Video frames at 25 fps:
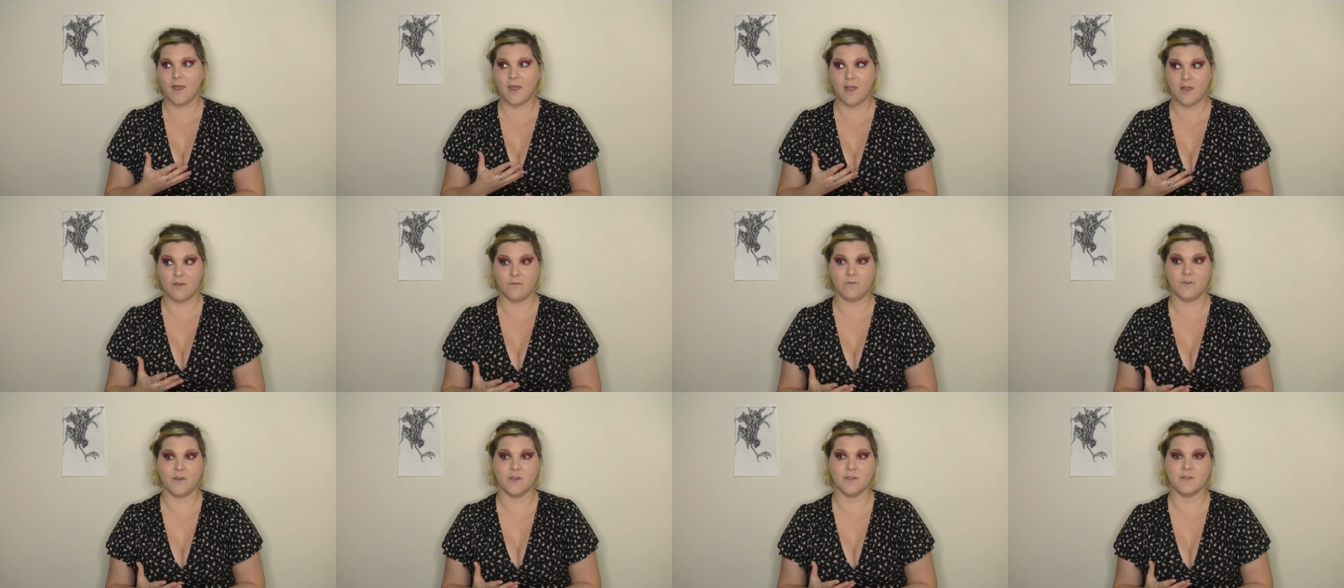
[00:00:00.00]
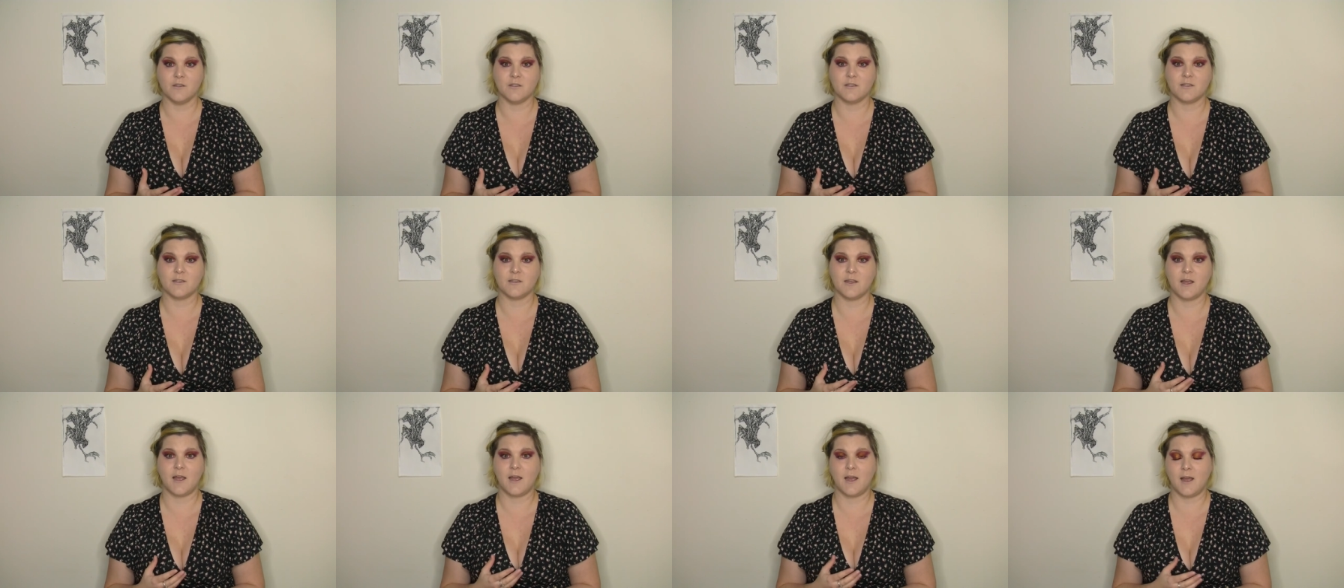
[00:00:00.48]

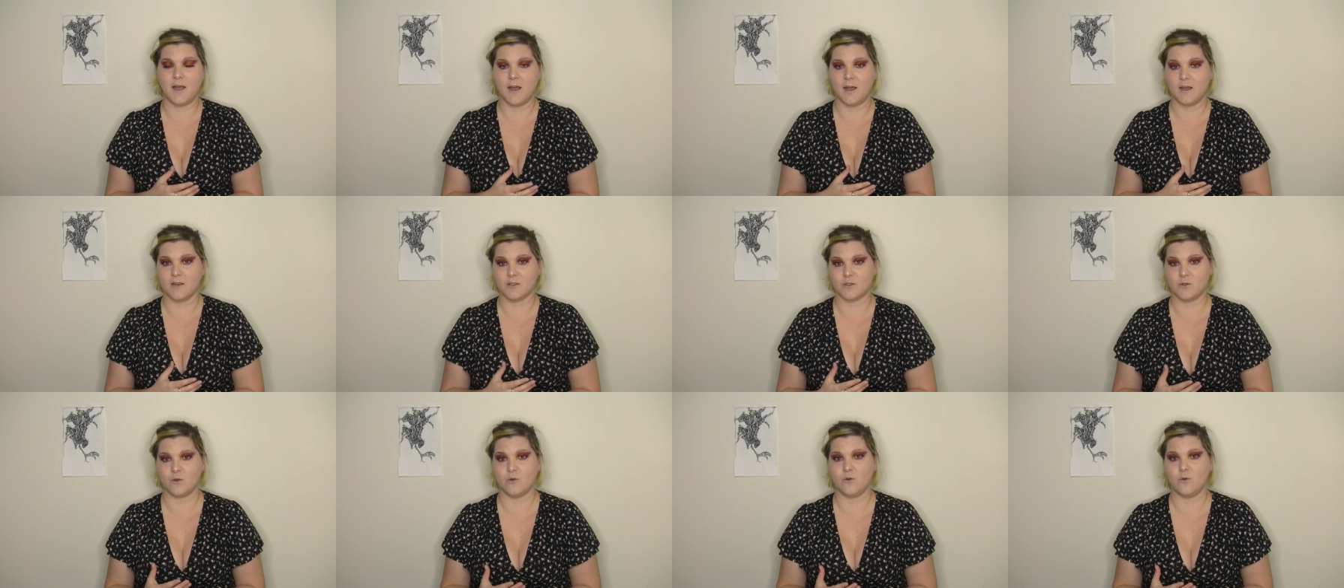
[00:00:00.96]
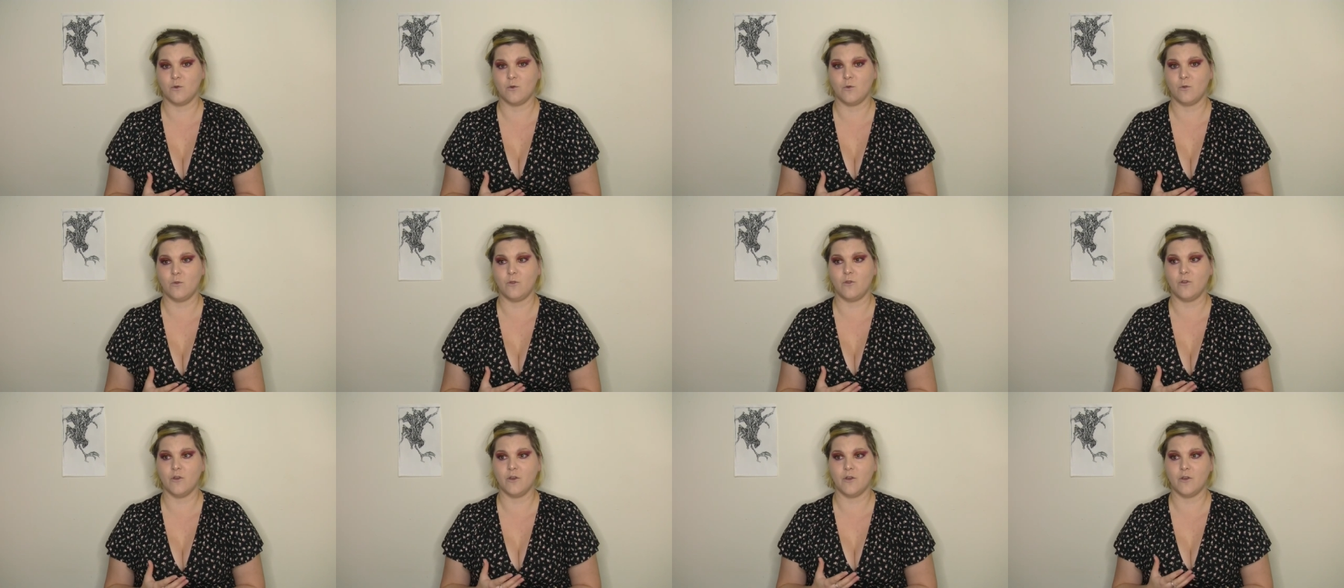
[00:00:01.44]
evidence at
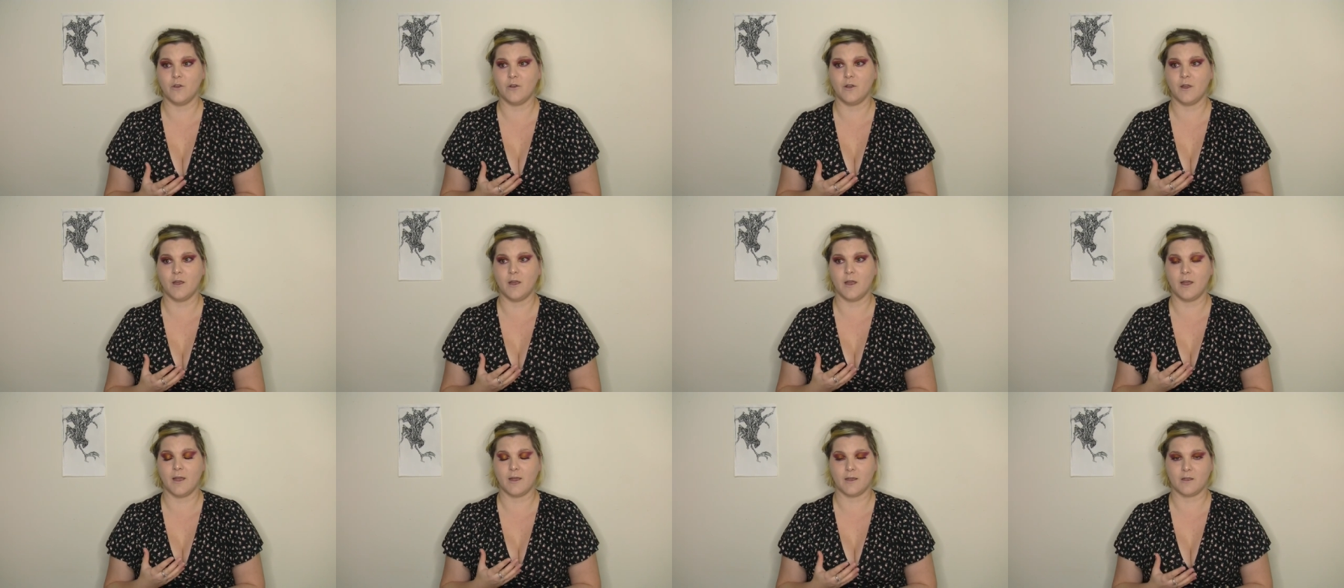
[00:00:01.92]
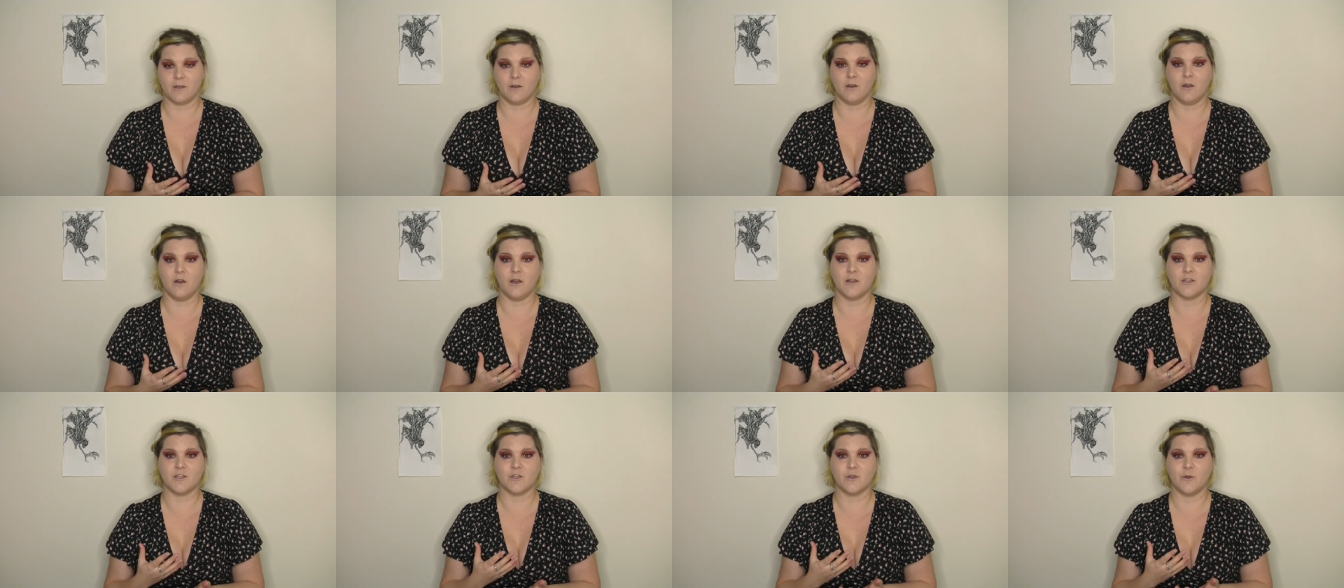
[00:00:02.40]
all that
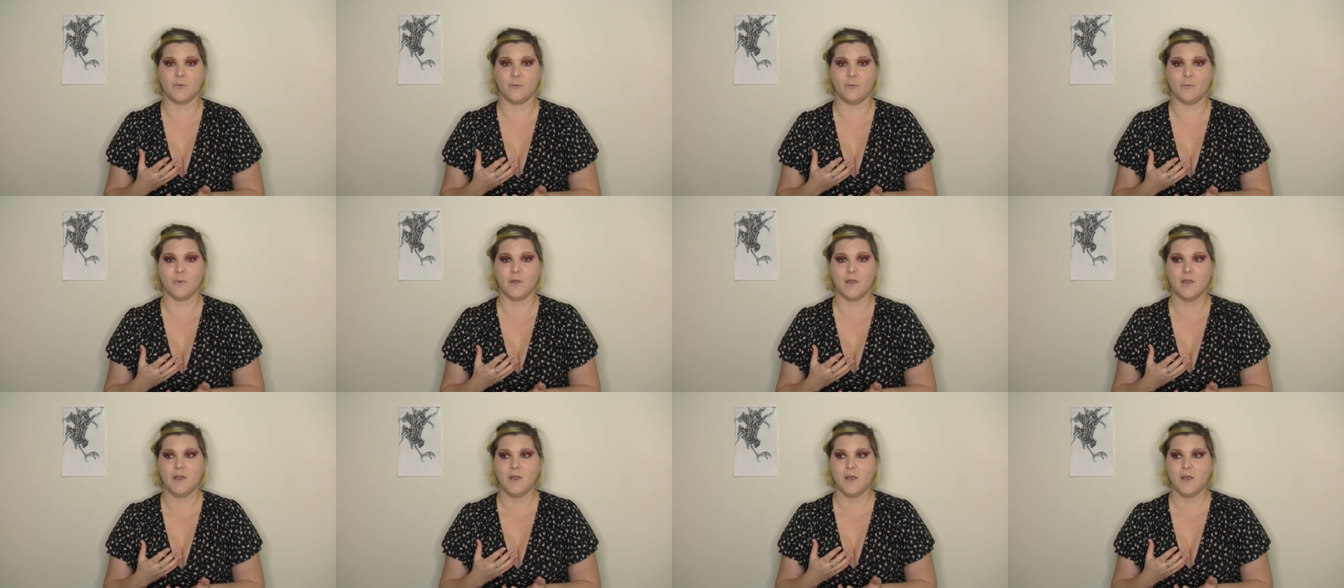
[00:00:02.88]
aconitum